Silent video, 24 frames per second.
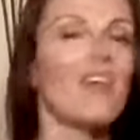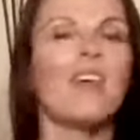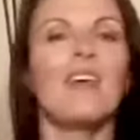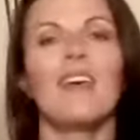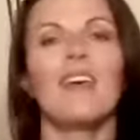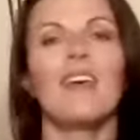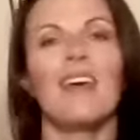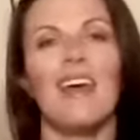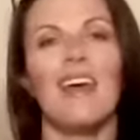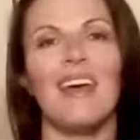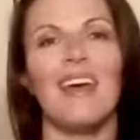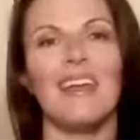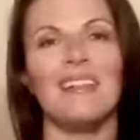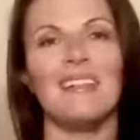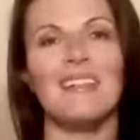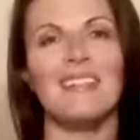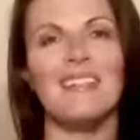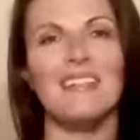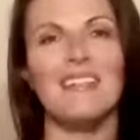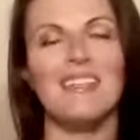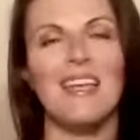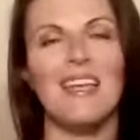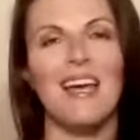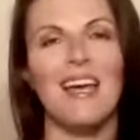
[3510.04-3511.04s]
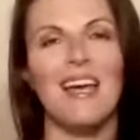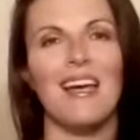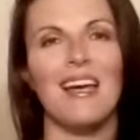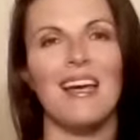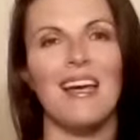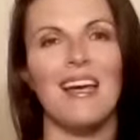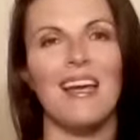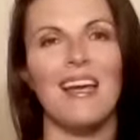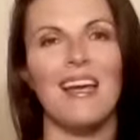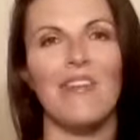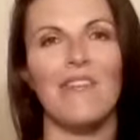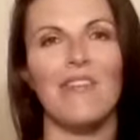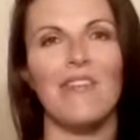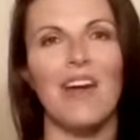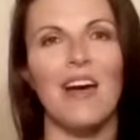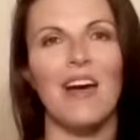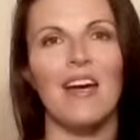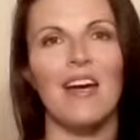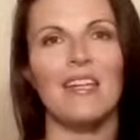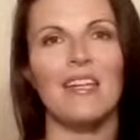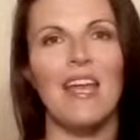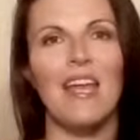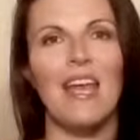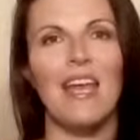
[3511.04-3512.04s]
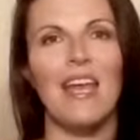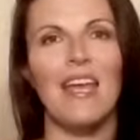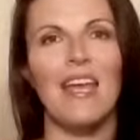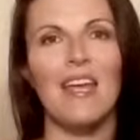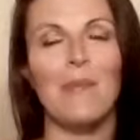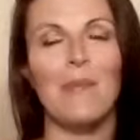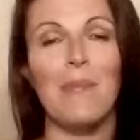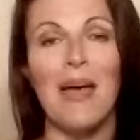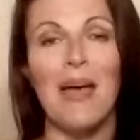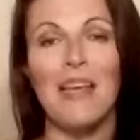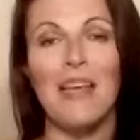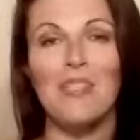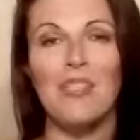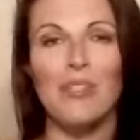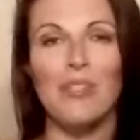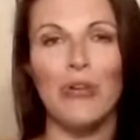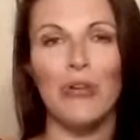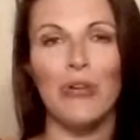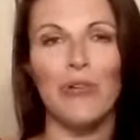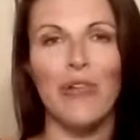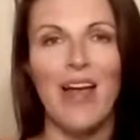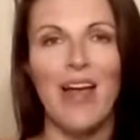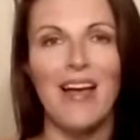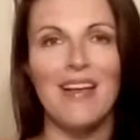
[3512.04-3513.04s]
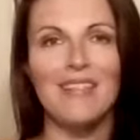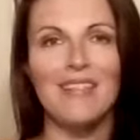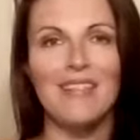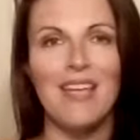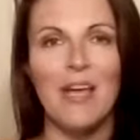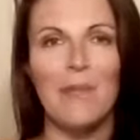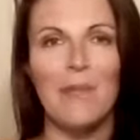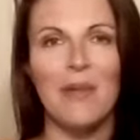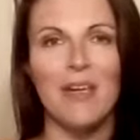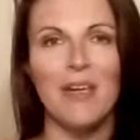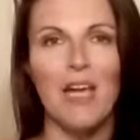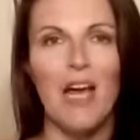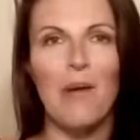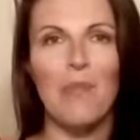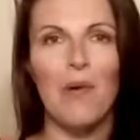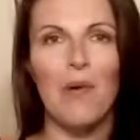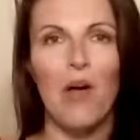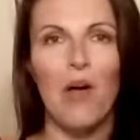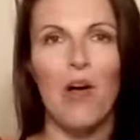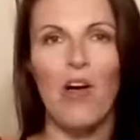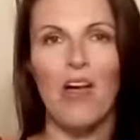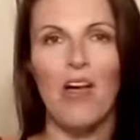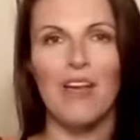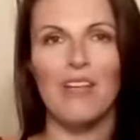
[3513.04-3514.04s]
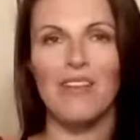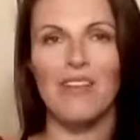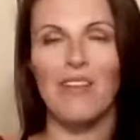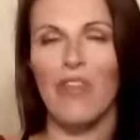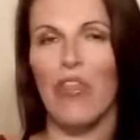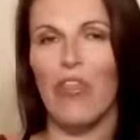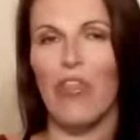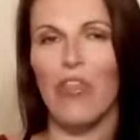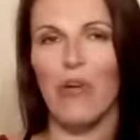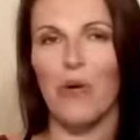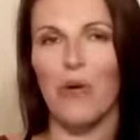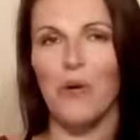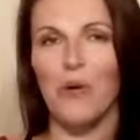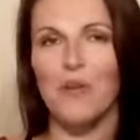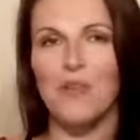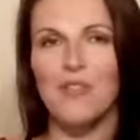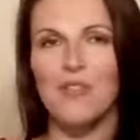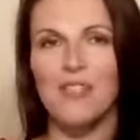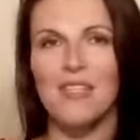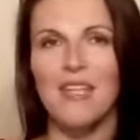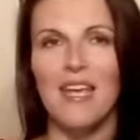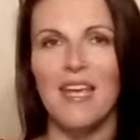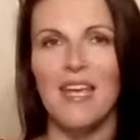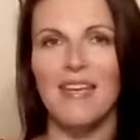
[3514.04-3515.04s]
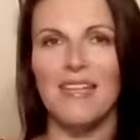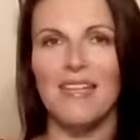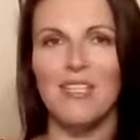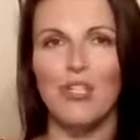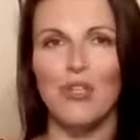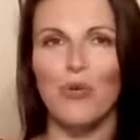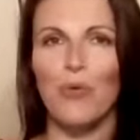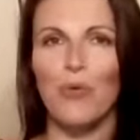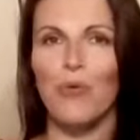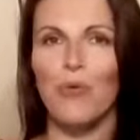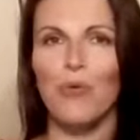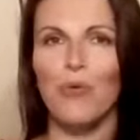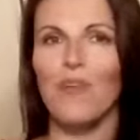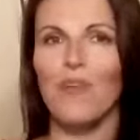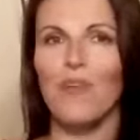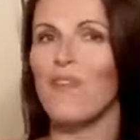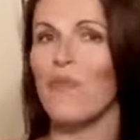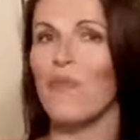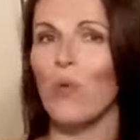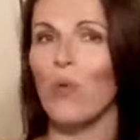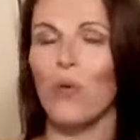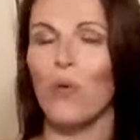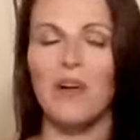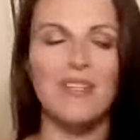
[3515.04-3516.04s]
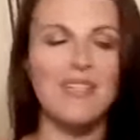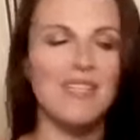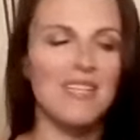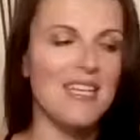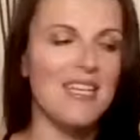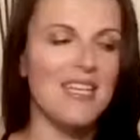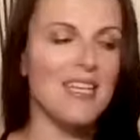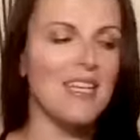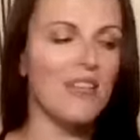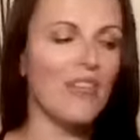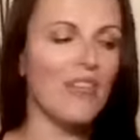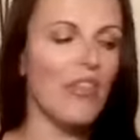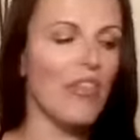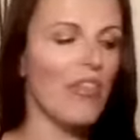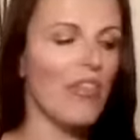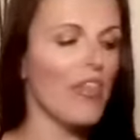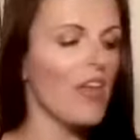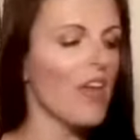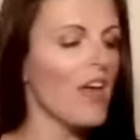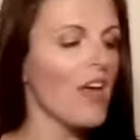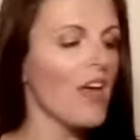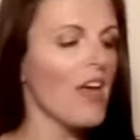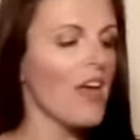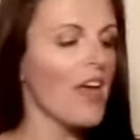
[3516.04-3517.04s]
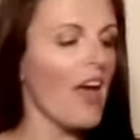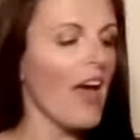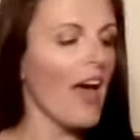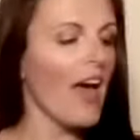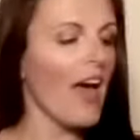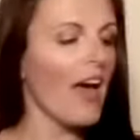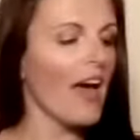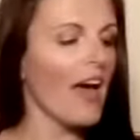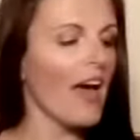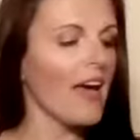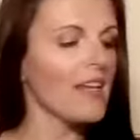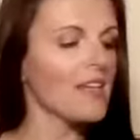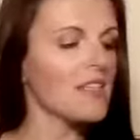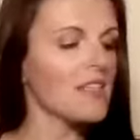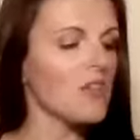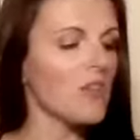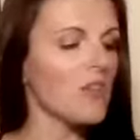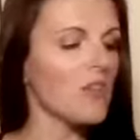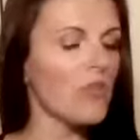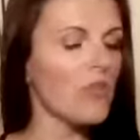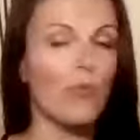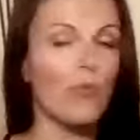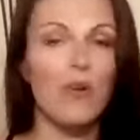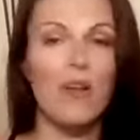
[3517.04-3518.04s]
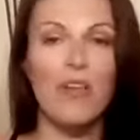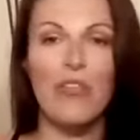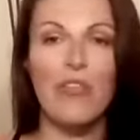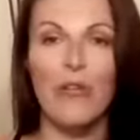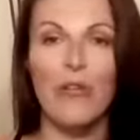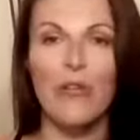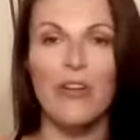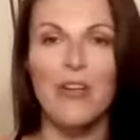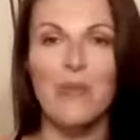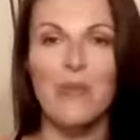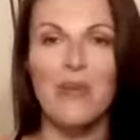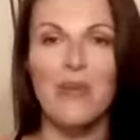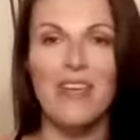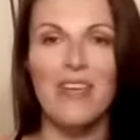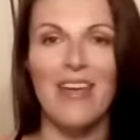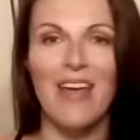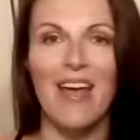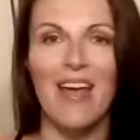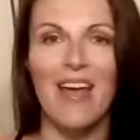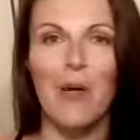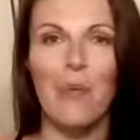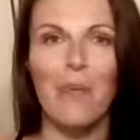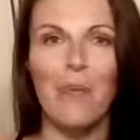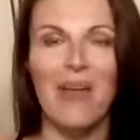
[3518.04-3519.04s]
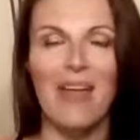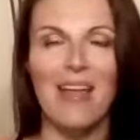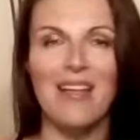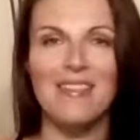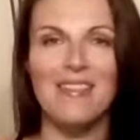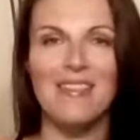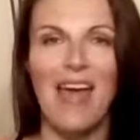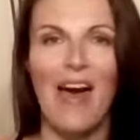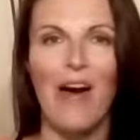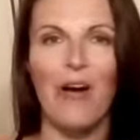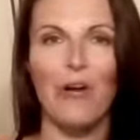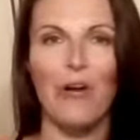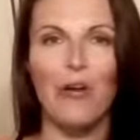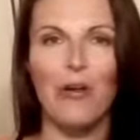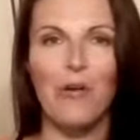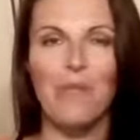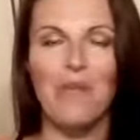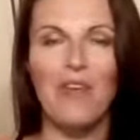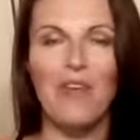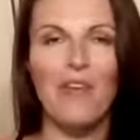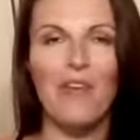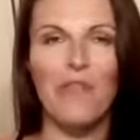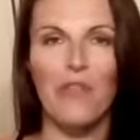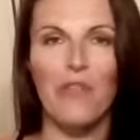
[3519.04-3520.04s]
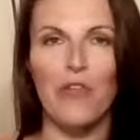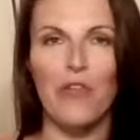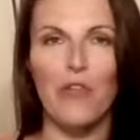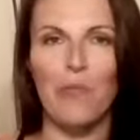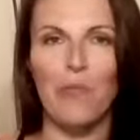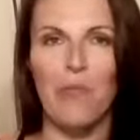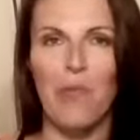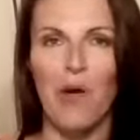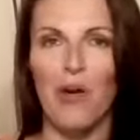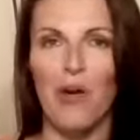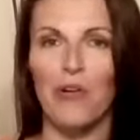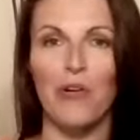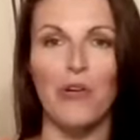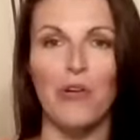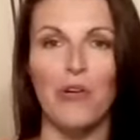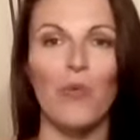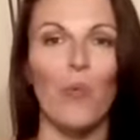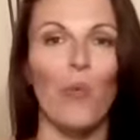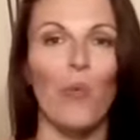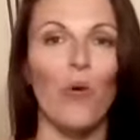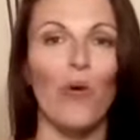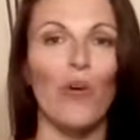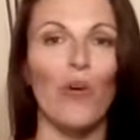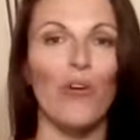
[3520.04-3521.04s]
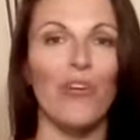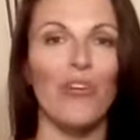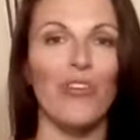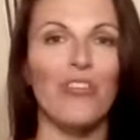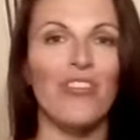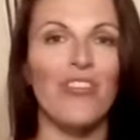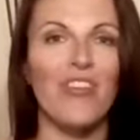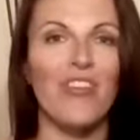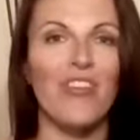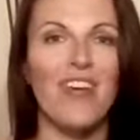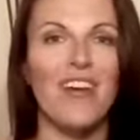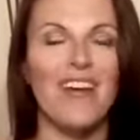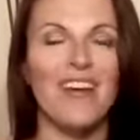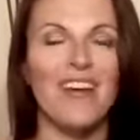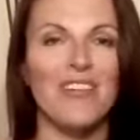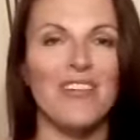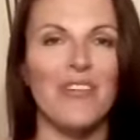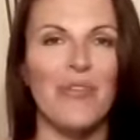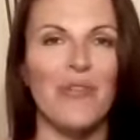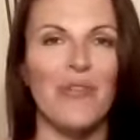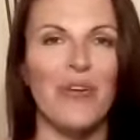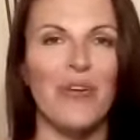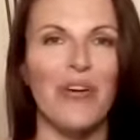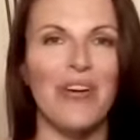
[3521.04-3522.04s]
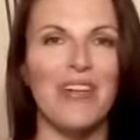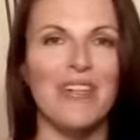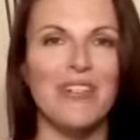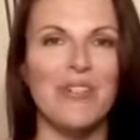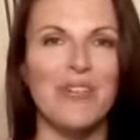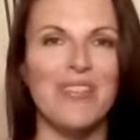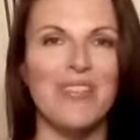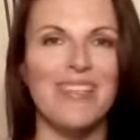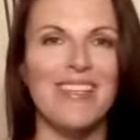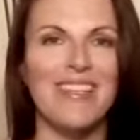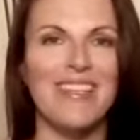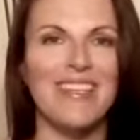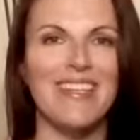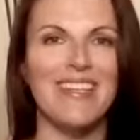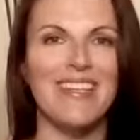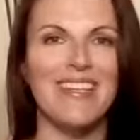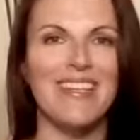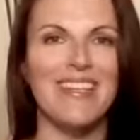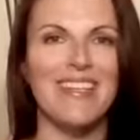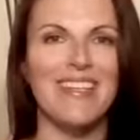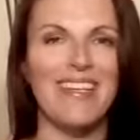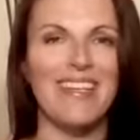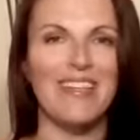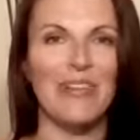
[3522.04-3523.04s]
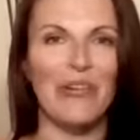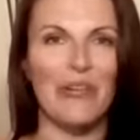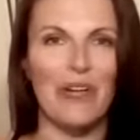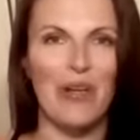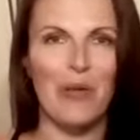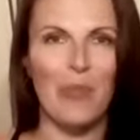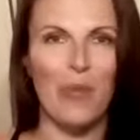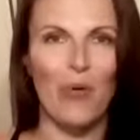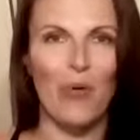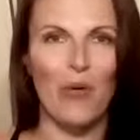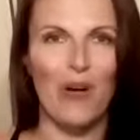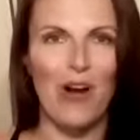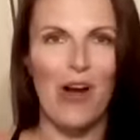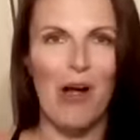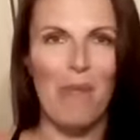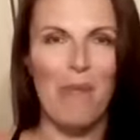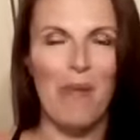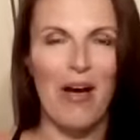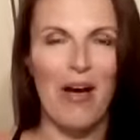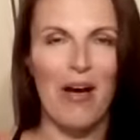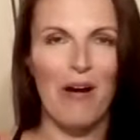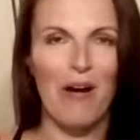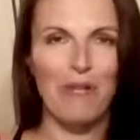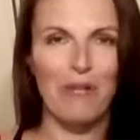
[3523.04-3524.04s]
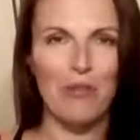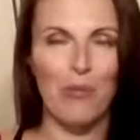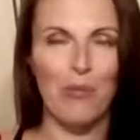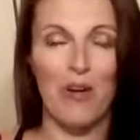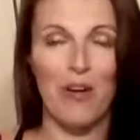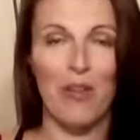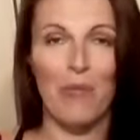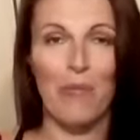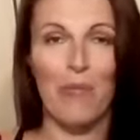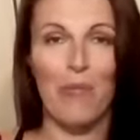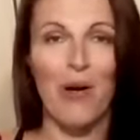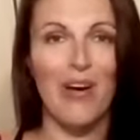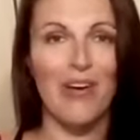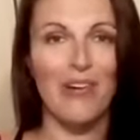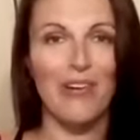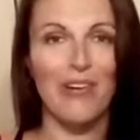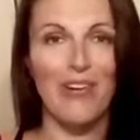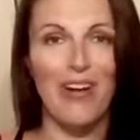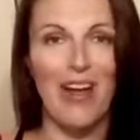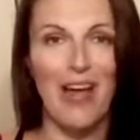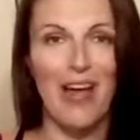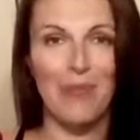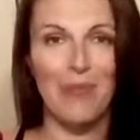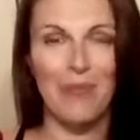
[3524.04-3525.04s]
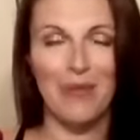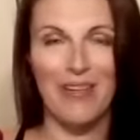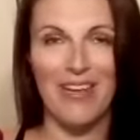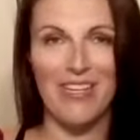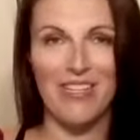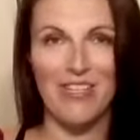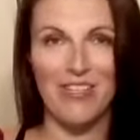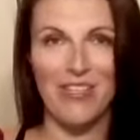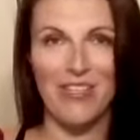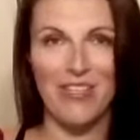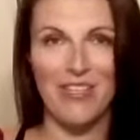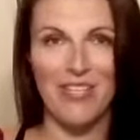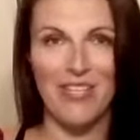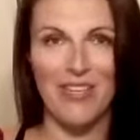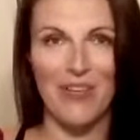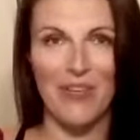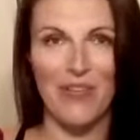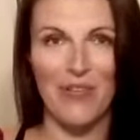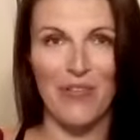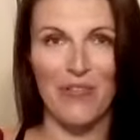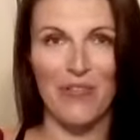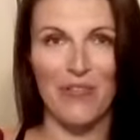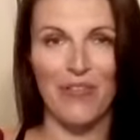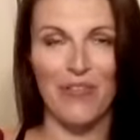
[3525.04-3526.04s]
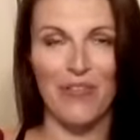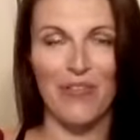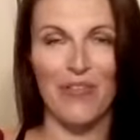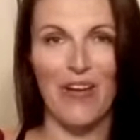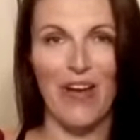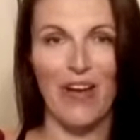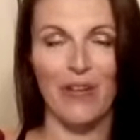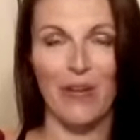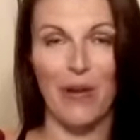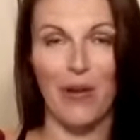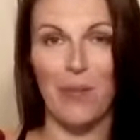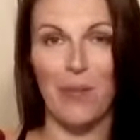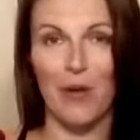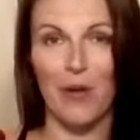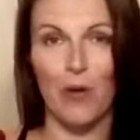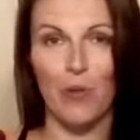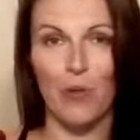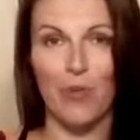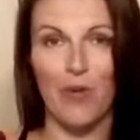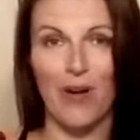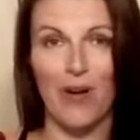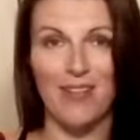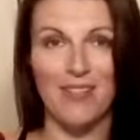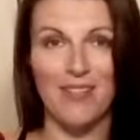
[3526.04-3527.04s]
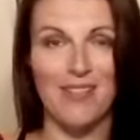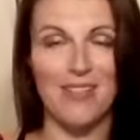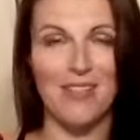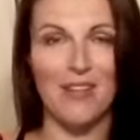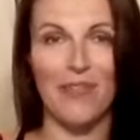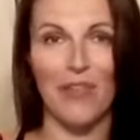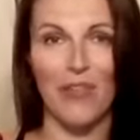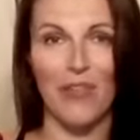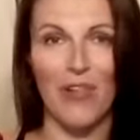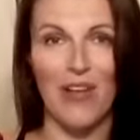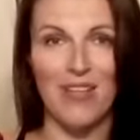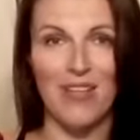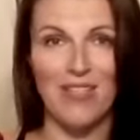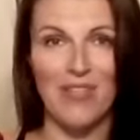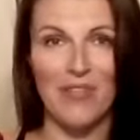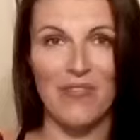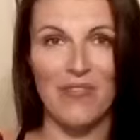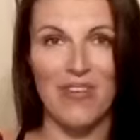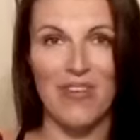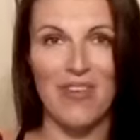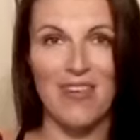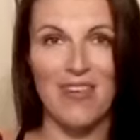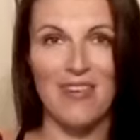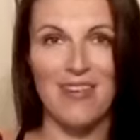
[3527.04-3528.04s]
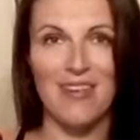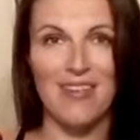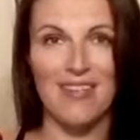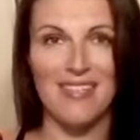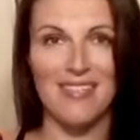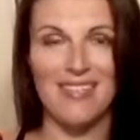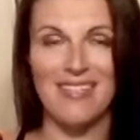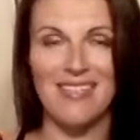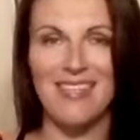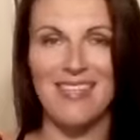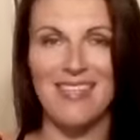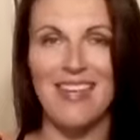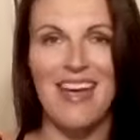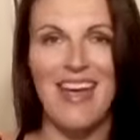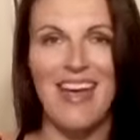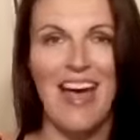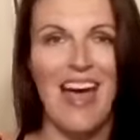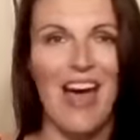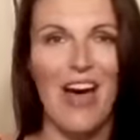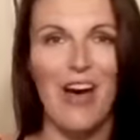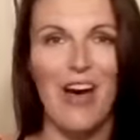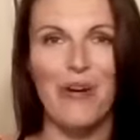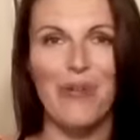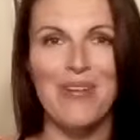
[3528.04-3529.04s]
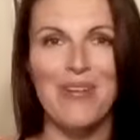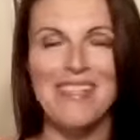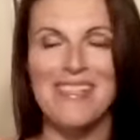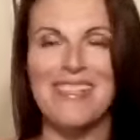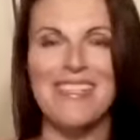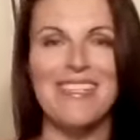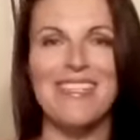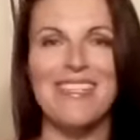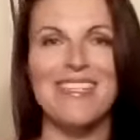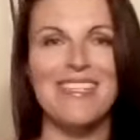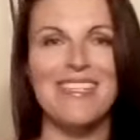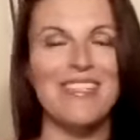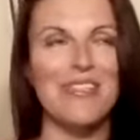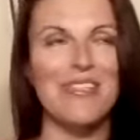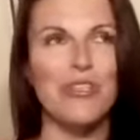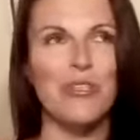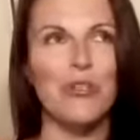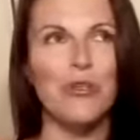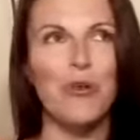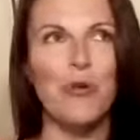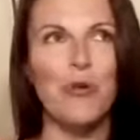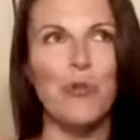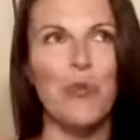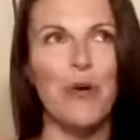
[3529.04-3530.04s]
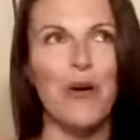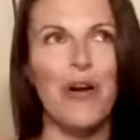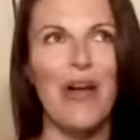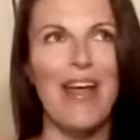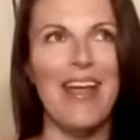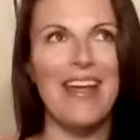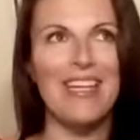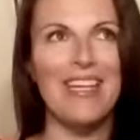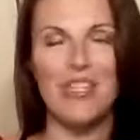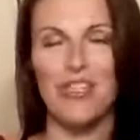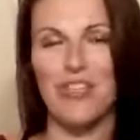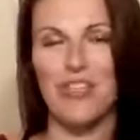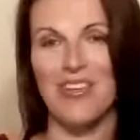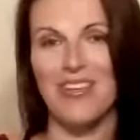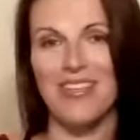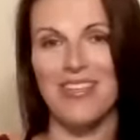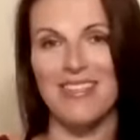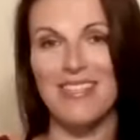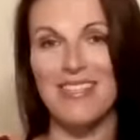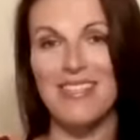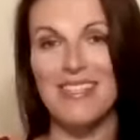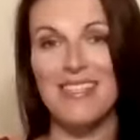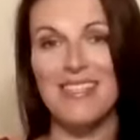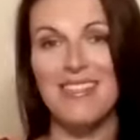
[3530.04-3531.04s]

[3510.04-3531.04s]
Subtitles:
And I've got a masterclass coming up on Thursday, June 14th at 3:30 p.m. It's Alchemy for the Modern World. So if you're interested in learning more about what are the modern applications of alchemical practice and philosophy, and how is this super ancient